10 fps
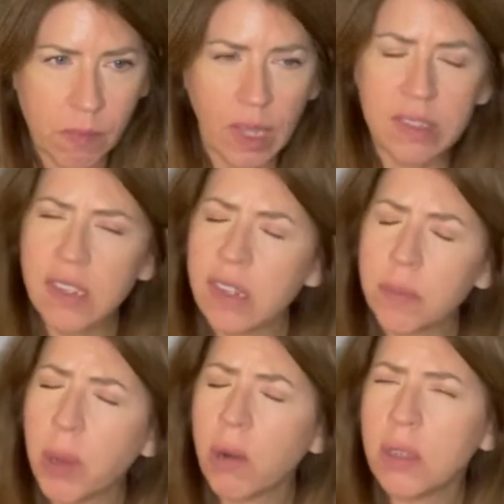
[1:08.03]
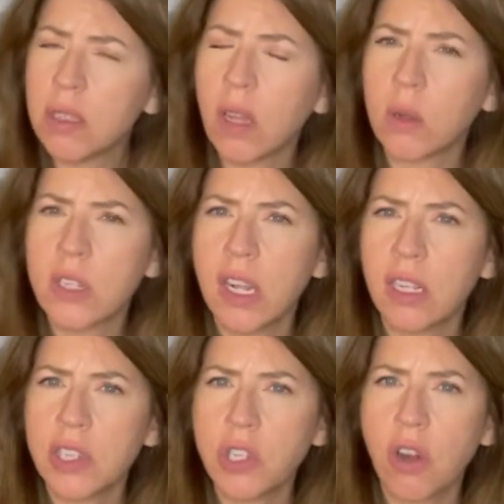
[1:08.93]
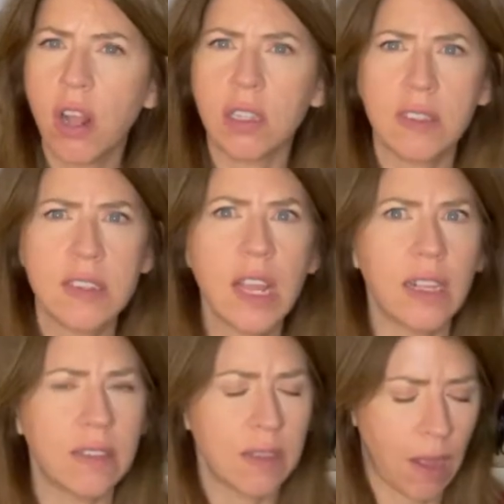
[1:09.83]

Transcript: It's not potent though, it's not strong, it's nice.